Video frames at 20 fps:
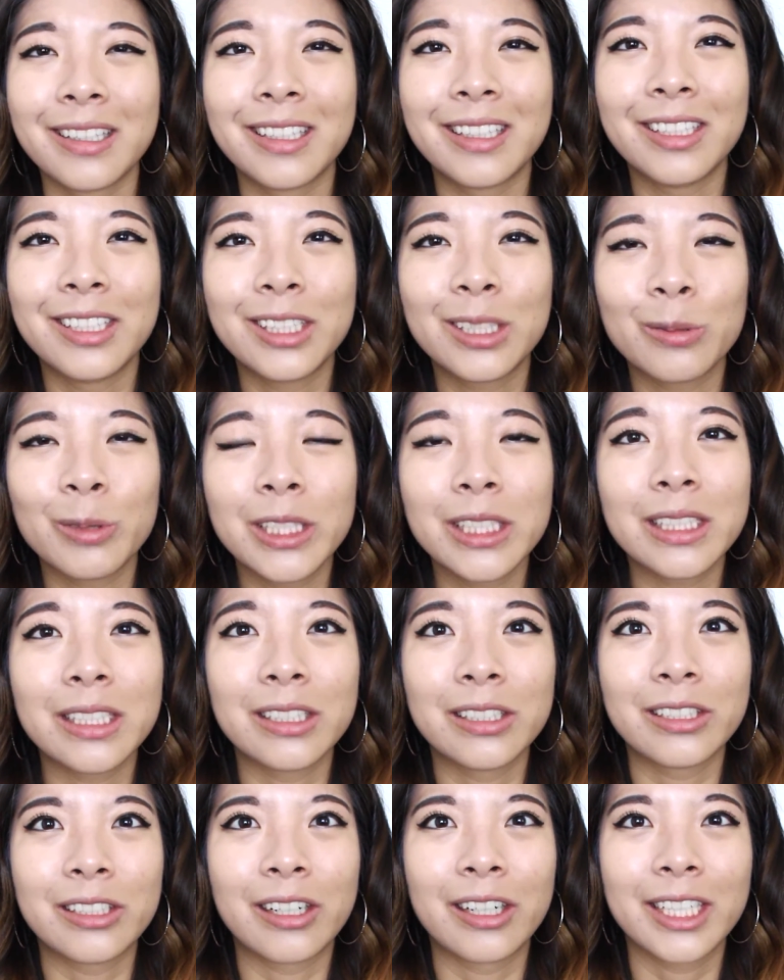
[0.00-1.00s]
this was
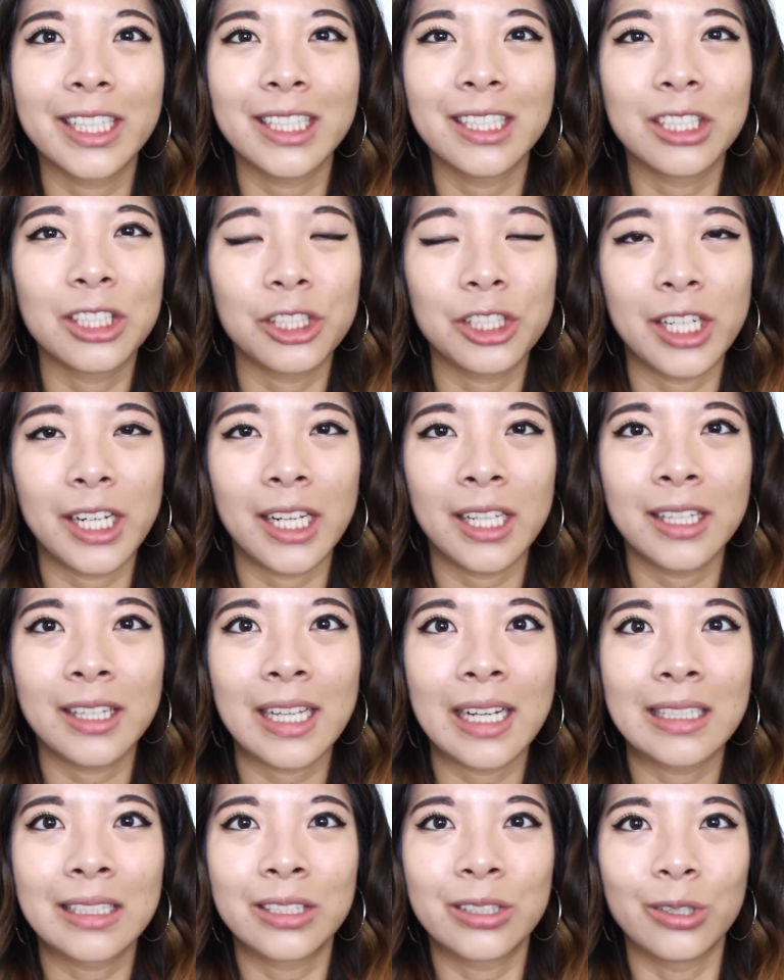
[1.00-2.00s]
the darkest shade
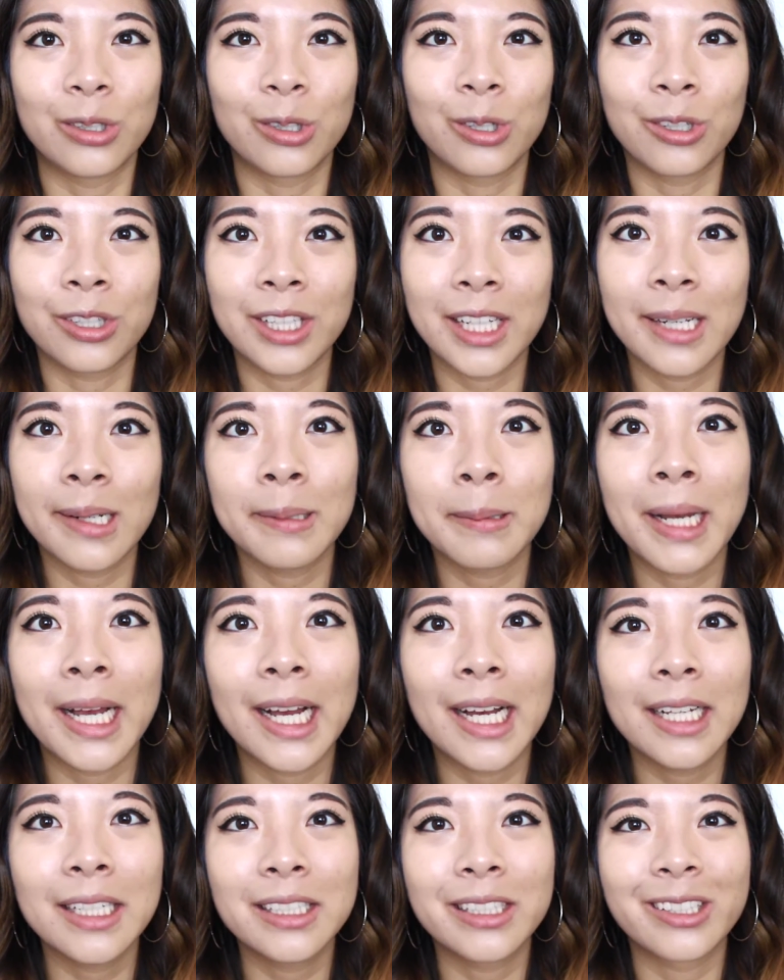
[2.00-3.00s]
that Sokoglan
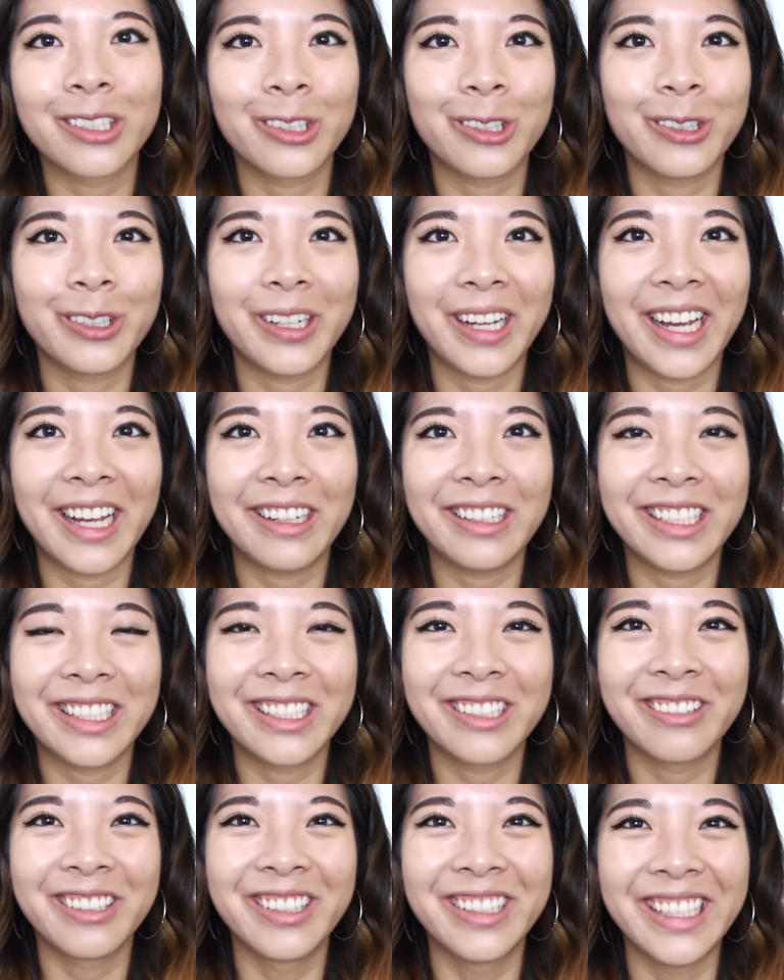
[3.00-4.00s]
had, so I
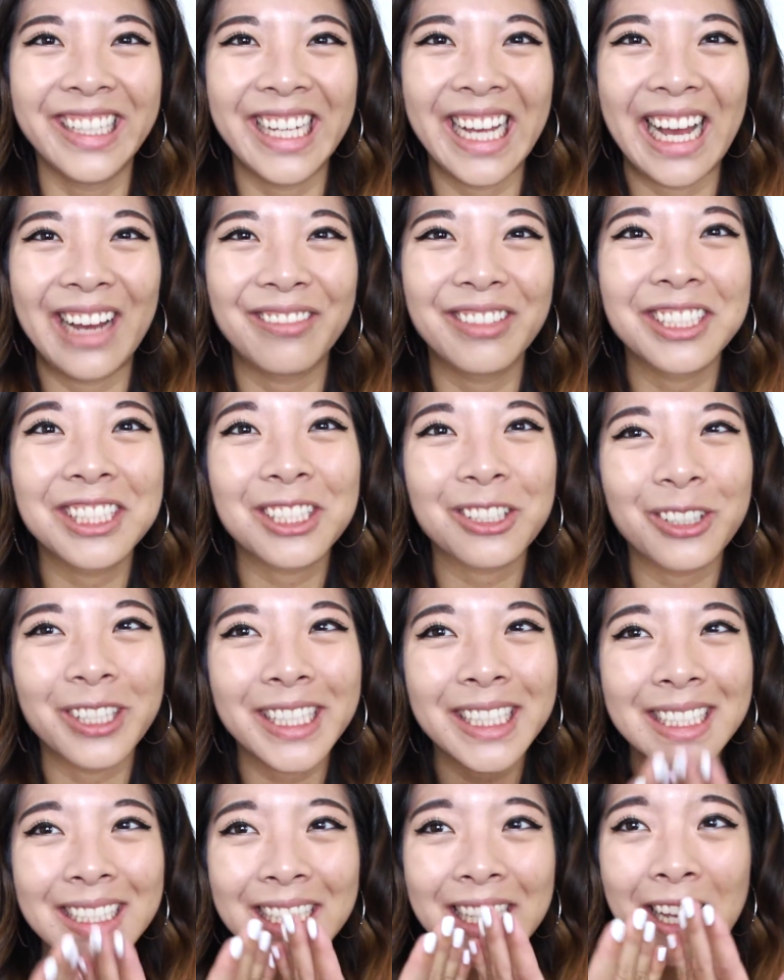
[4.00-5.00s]
didn't really have a
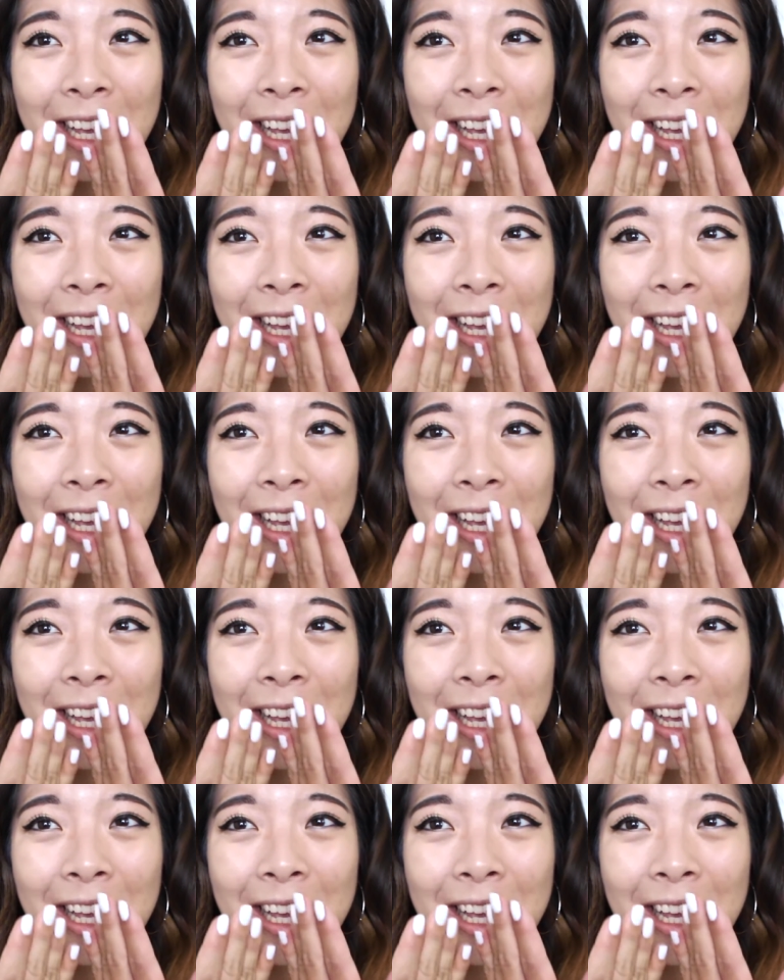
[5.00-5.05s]
choice.